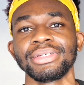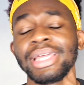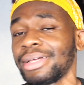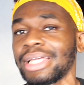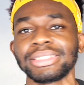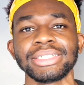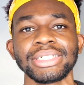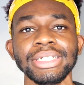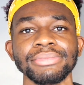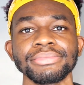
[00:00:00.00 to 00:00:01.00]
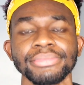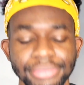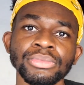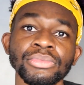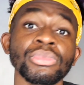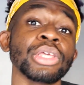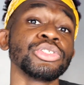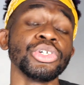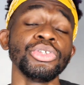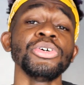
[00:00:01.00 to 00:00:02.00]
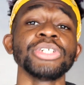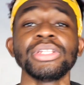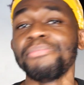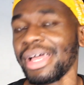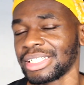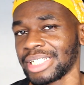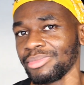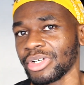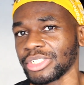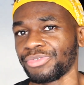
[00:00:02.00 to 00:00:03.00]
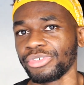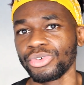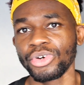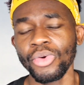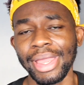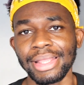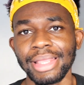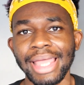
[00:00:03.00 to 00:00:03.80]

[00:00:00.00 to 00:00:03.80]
STC. So those are the best SIM cards for Kuwait.